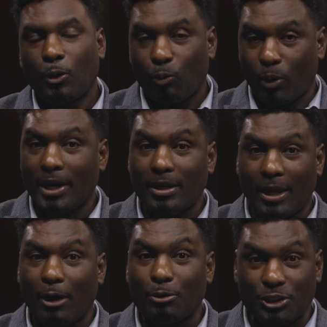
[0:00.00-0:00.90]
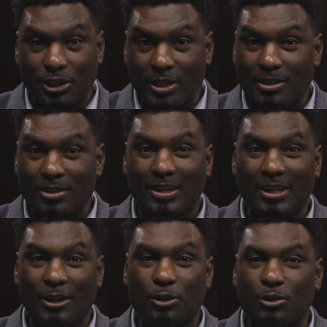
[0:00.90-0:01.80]
Right now, Jesus
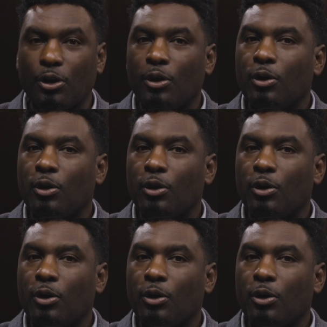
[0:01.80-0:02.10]
is